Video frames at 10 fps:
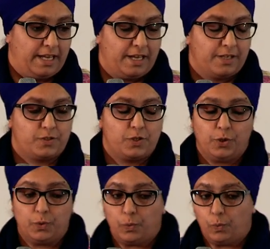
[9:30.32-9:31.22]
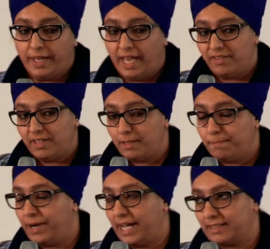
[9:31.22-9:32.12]
So we have another
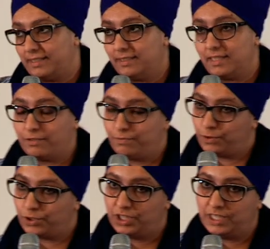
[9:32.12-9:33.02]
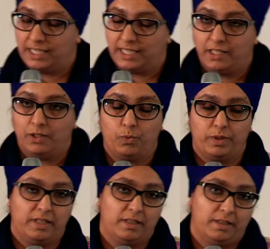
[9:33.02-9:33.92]
practice, unfortunately,
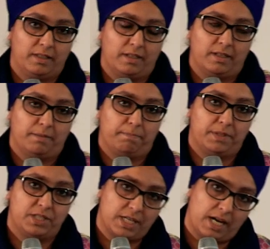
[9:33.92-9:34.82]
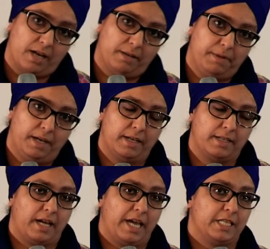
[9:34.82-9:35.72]
within the Punjab
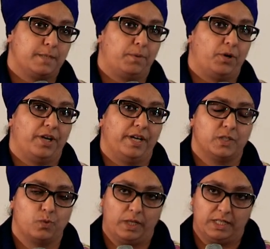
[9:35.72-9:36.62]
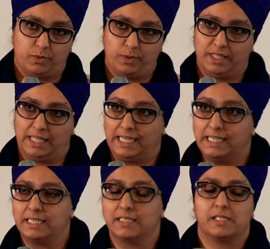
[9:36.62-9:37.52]
diaspora, as well as within the
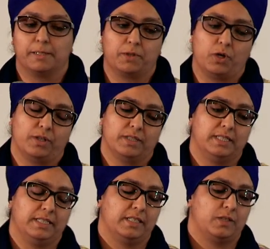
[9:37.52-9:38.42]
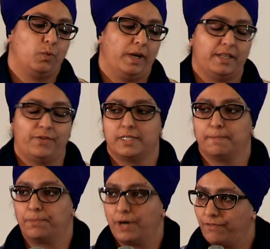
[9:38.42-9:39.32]
Indian subcontinent, where there is a
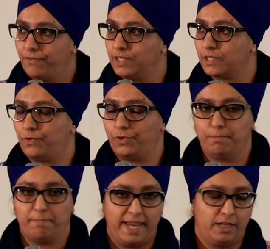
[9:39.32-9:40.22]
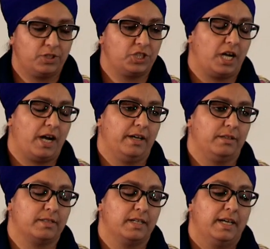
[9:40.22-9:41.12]
preference for a male
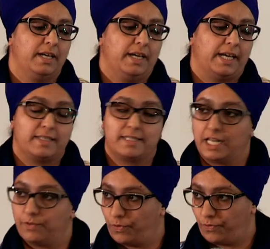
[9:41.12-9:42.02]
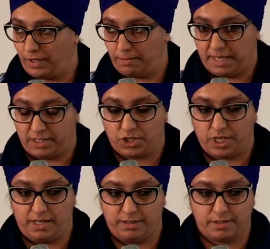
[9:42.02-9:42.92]
child instead of a female
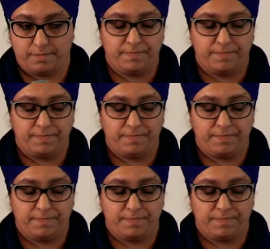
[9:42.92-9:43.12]
child.